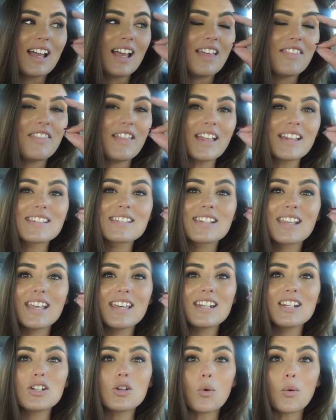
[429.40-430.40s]
and that's
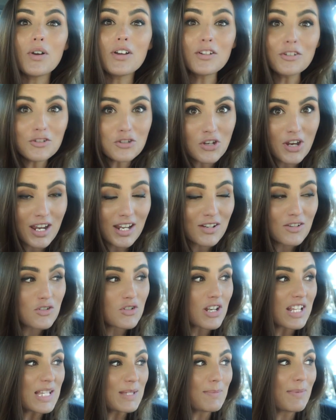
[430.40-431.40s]
get an oil change.
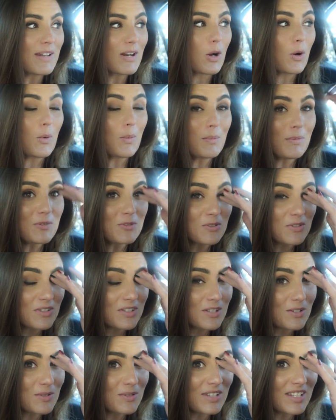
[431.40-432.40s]
It's been
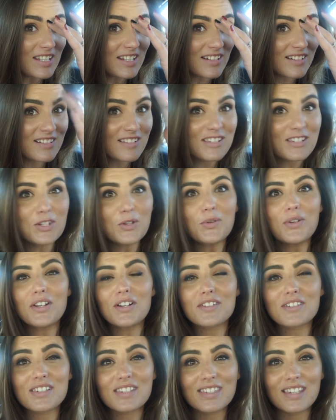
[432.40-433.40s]
almost two years, two
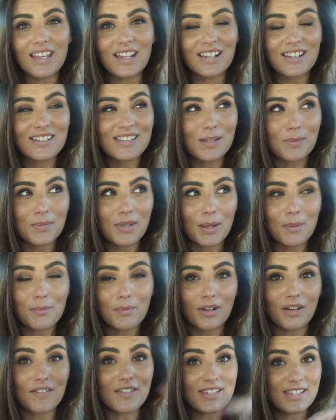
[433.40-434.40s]
years in like
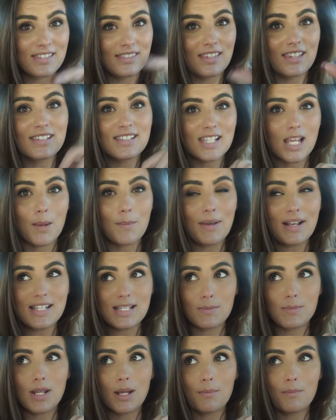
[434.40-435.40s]
September, this, this coming
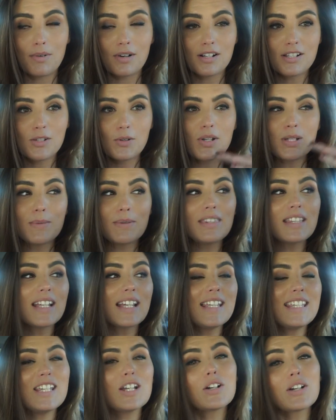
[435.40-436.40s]
September. So it's been like
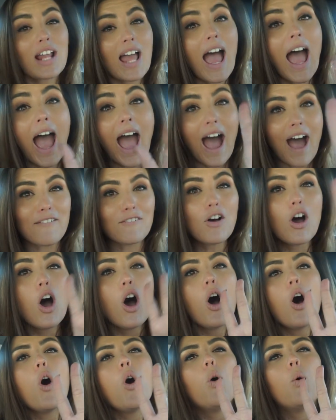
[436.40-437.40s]
a year and a half.
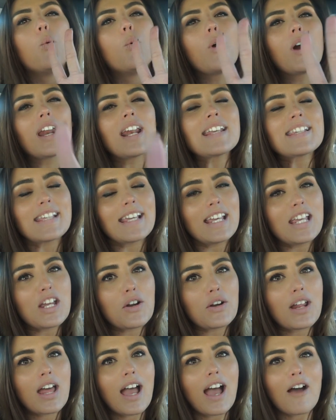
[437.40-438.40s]
We're gonna say a year
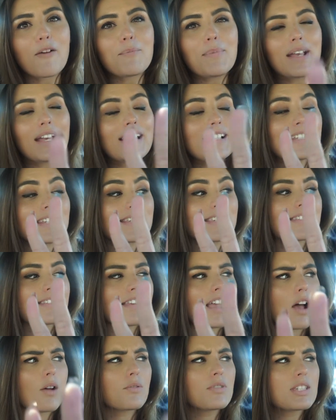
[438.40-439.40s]
and a half because it
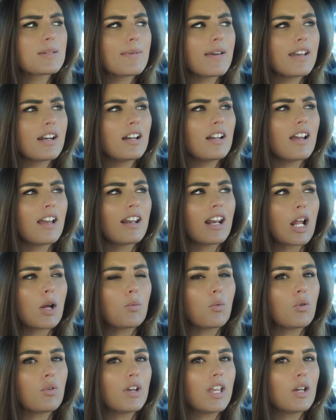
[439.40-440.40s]
sounds better and I
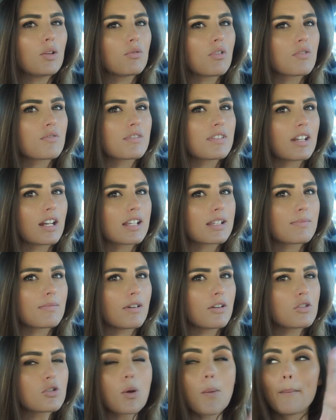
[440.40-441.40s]
won't get roasted as
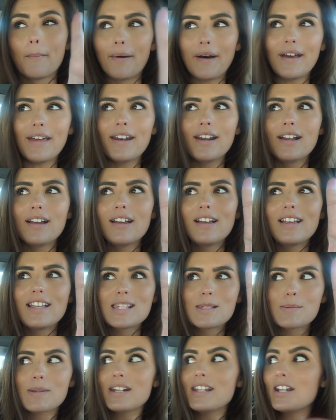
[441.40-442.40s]
much. But
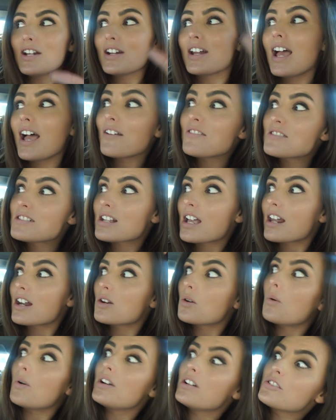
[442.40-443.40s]
it's been a year and a half since I got
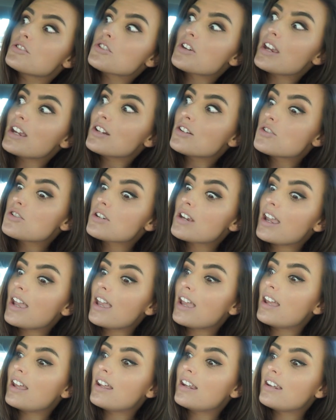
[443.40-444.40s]
an oil change,
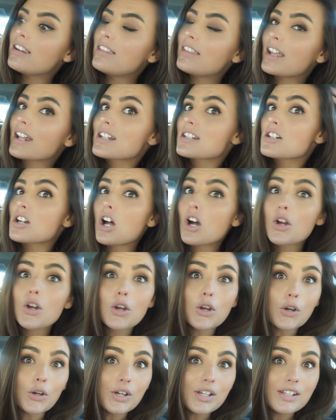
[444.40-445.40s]
and that's
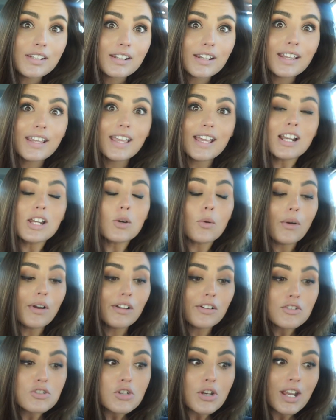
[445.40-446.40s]
not good. Get an
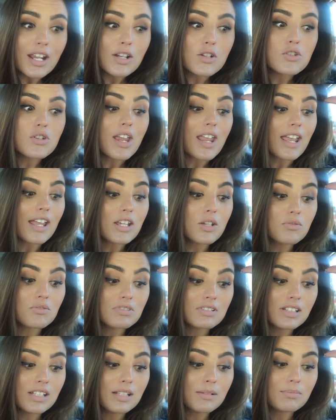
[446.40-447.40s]
oil change
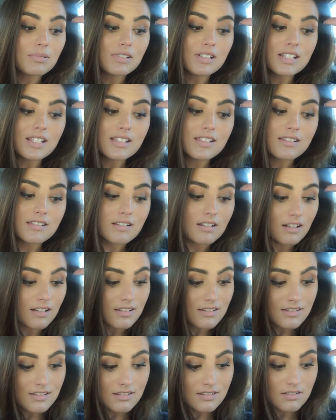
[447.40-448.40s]
annually, please,
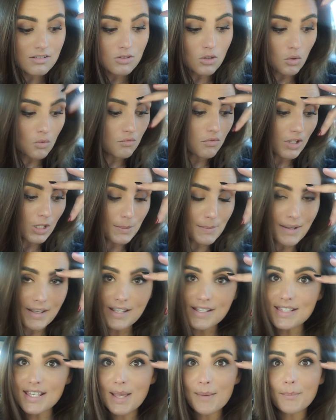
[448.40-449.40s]
cause don't follow my
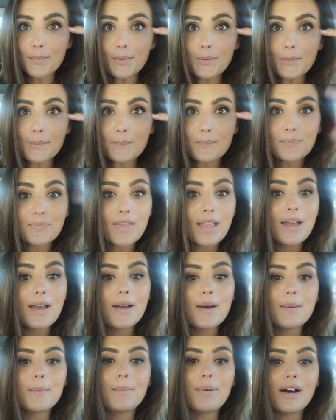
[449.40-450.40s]
example.
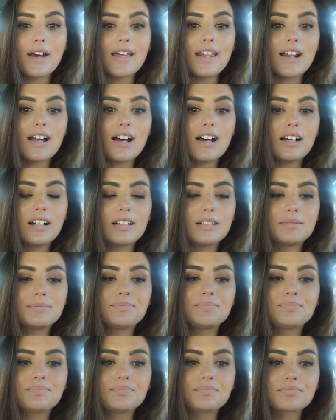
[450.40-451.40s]
But
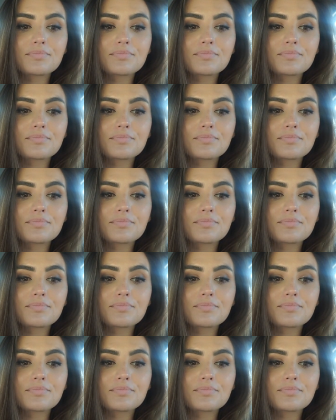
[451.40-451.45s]
um,